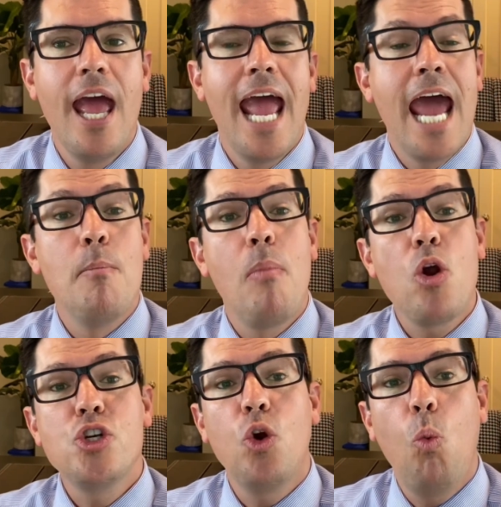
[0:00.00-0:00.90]
and
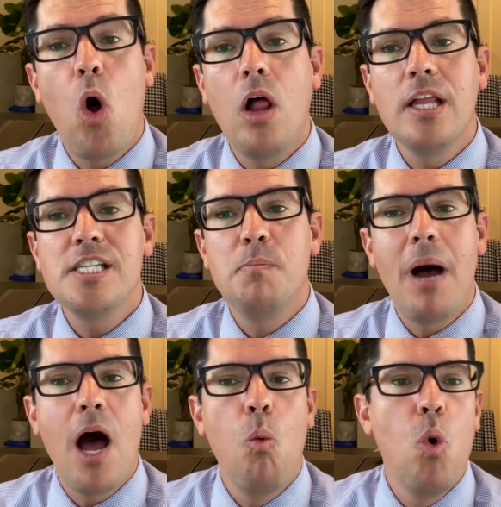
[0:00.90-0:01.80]
Marshall Wallace
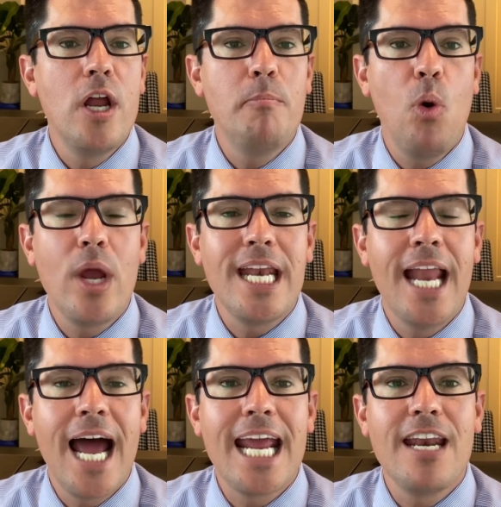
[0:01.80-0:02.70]
bought
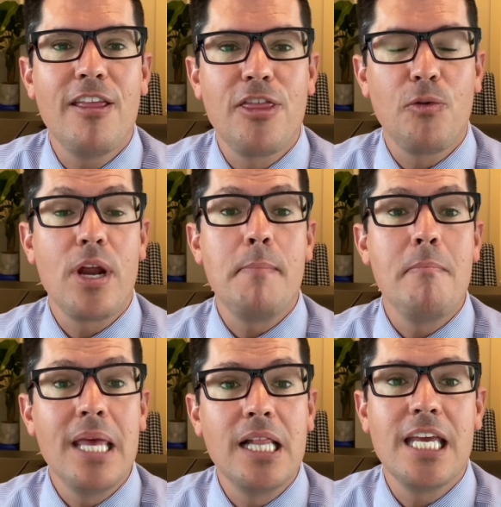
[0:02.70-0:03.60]
$1.93
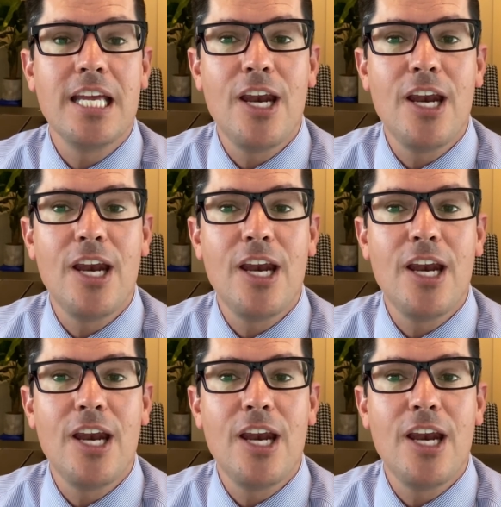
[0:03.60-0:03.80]
million